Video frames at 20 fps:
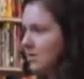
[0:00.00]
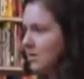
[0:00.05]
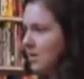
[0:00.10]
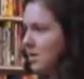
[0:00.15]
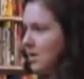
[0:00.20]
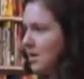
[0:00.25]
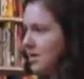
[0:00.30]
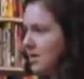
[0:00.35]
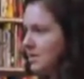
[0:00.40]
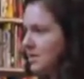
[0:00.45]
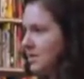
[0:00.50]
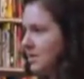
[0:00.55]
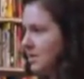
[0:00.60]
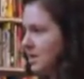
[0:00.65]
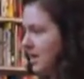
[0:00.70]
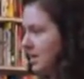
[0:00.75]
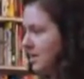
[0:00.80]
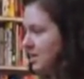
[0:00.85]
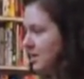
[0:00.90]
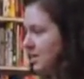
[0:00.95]
you know, has
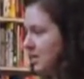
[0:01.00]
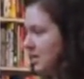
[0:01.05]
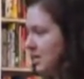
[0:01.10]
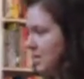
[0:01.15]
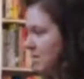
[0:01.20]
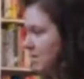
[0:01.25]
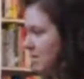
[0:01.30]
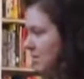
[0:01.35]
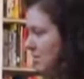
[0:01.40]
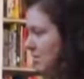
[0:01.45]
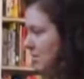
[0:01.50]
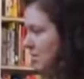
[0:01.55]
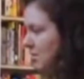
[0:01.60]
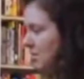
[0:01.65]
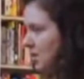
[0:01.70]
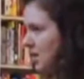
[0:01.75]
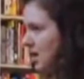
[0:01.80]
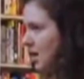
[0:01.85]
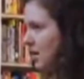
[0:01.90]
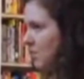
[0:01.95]
collected
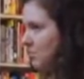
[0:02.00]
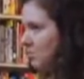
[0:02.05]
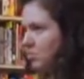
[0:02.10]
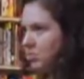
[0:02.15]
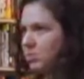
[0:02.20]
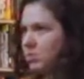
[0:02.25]
um,